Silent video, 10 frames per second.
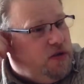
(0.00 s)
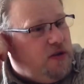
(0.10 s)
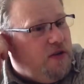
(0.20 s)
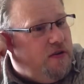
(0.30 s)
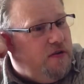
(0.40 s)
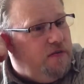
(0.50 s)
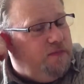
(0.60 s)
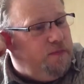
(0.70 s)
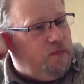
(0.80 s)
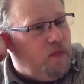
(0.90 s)
tongue,
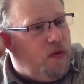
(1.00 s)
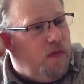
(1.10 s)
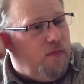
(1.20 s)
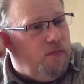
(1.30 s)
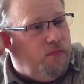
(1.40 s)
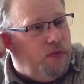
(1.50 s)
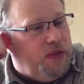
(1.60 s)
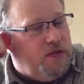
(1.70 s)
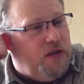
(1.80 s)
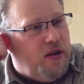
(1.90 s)
but it
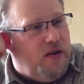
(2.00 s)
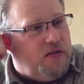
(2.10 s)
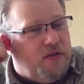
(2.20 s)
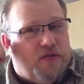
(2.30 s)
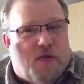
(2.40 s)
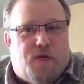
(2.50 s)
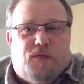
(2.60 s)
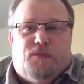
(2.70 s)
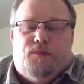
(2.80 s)
doesn't last as long.